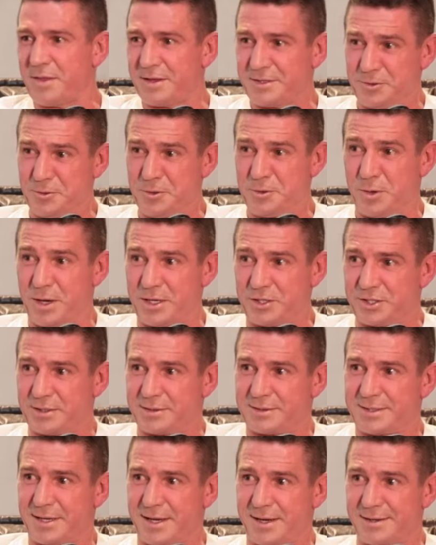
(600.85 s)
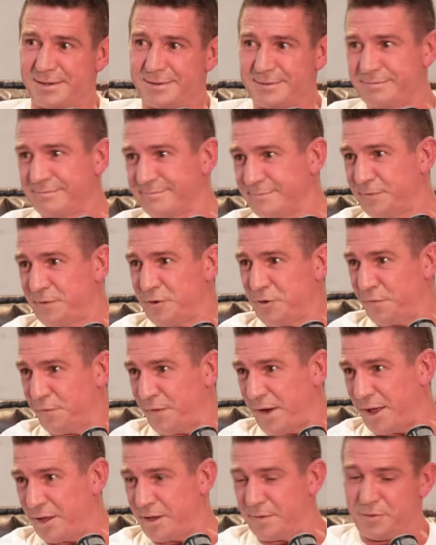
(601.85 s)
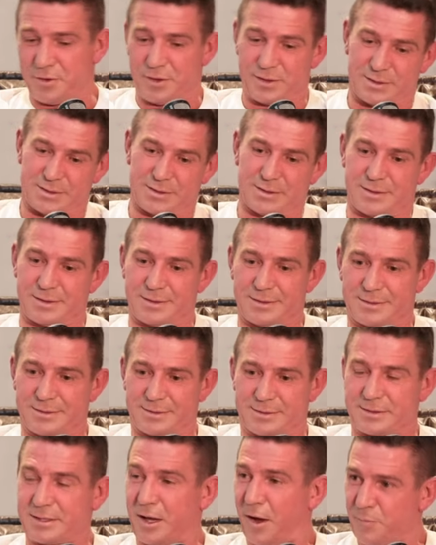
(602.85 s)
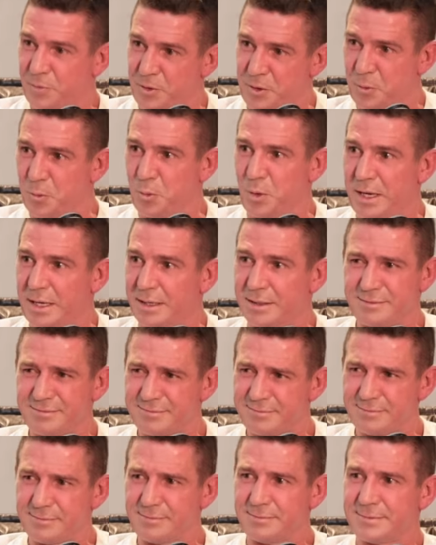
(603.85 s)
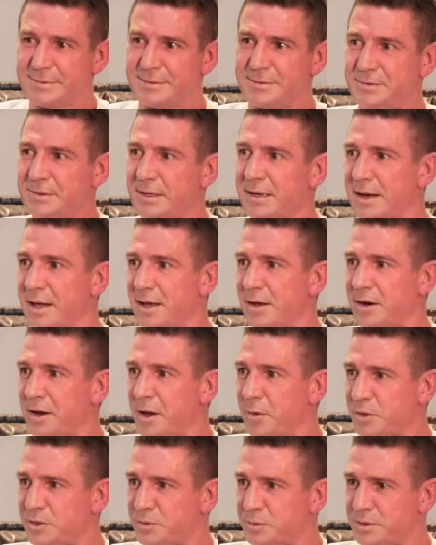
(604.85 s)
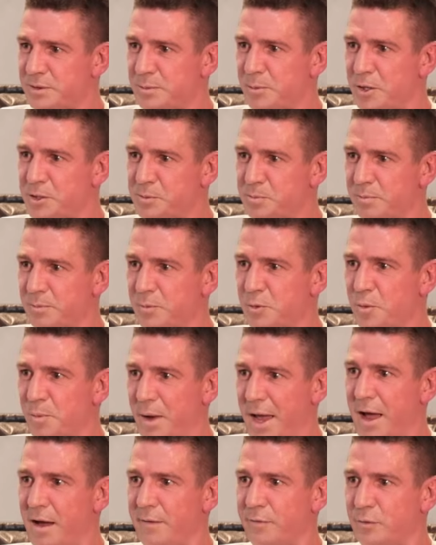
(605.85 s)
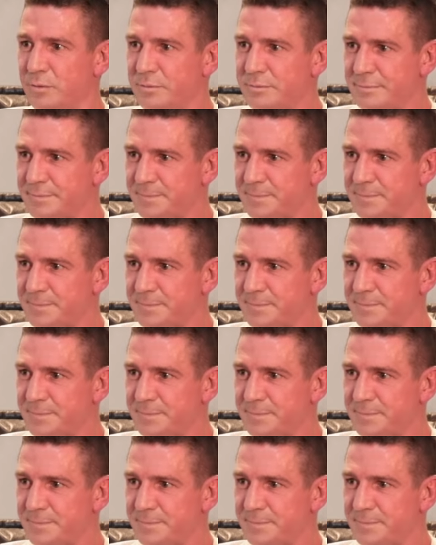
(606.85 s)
That's a good question. So fear of failure versus I'm going to win. I don't know which was the more powerful.